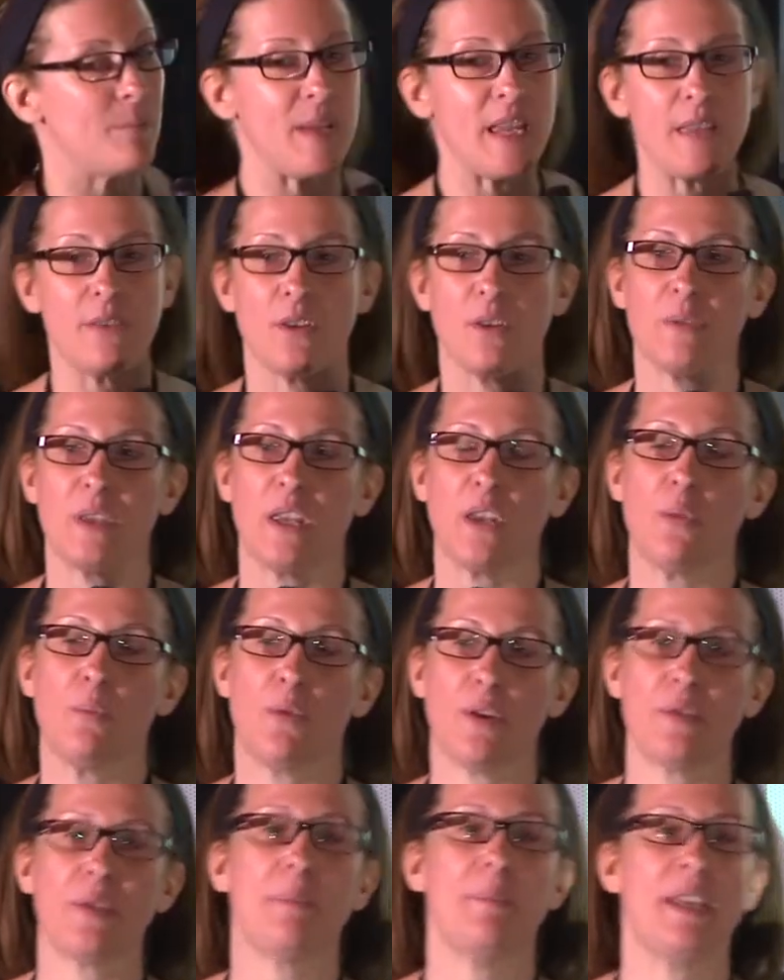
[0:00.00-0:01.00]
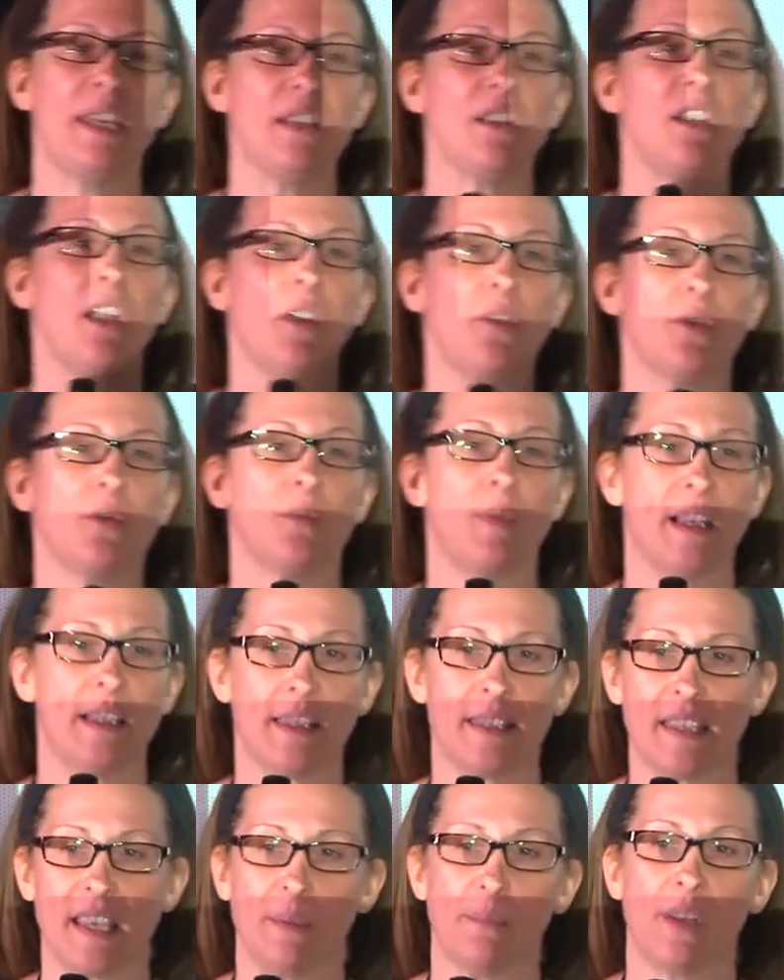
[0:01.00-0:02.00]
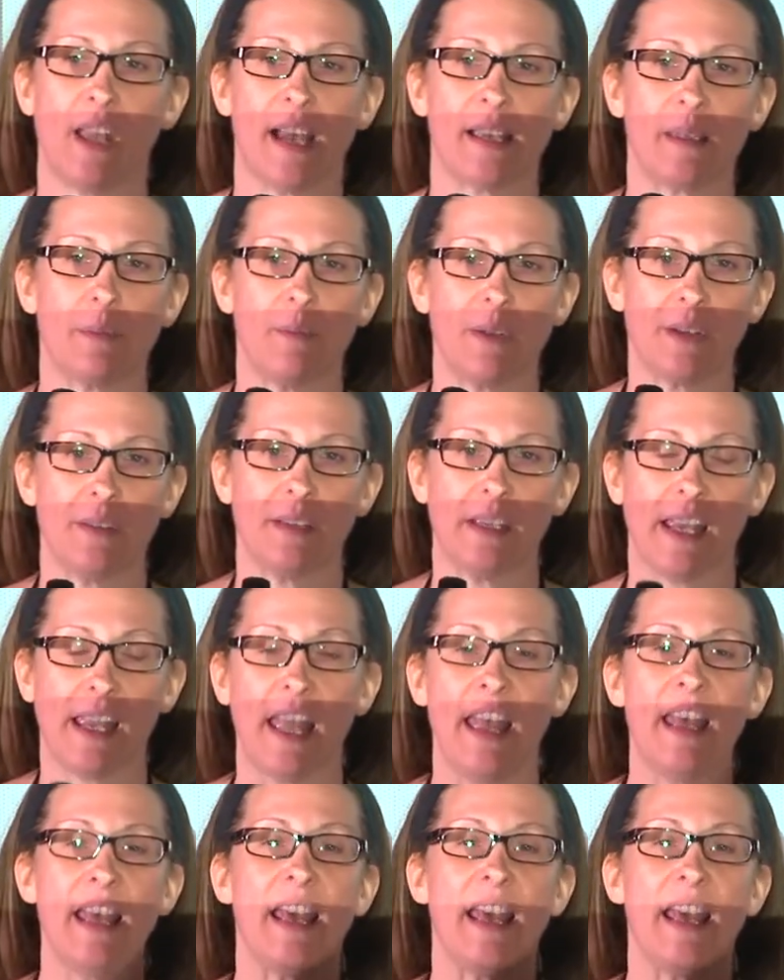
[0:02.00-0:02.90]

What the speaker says: be, though, that you put them in another rent-stabilized building.